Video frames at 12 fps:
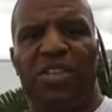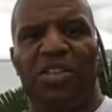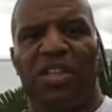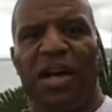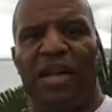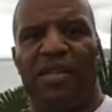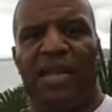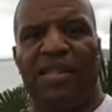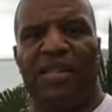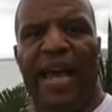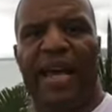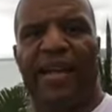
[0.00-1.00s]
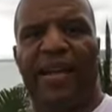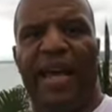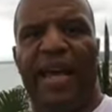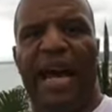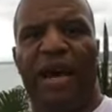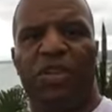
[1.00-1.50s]
Sean said exactly.
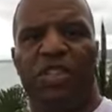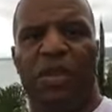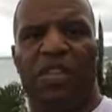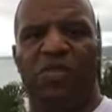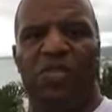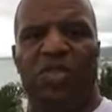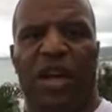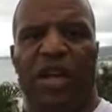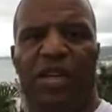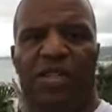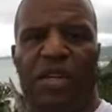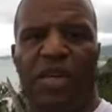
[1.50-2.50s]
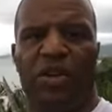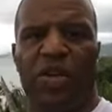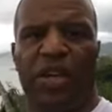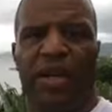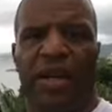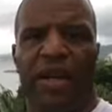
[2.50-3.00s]
Hey, Iris Smith from Charlotte, North
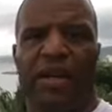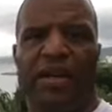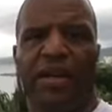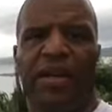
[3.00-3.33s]
Carolina.